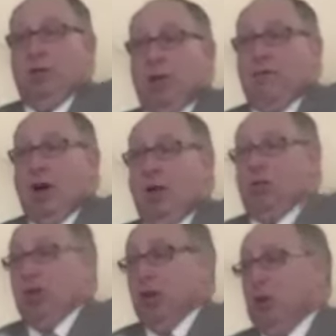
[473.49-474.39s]
and involved
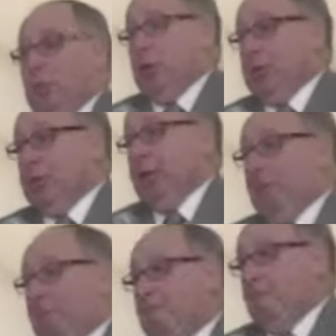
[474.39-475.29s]
in your
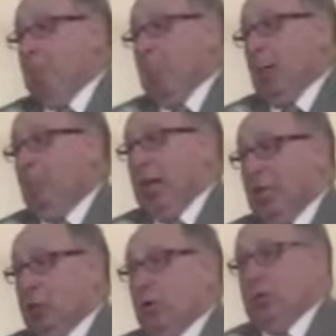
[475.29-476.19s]
community. That's what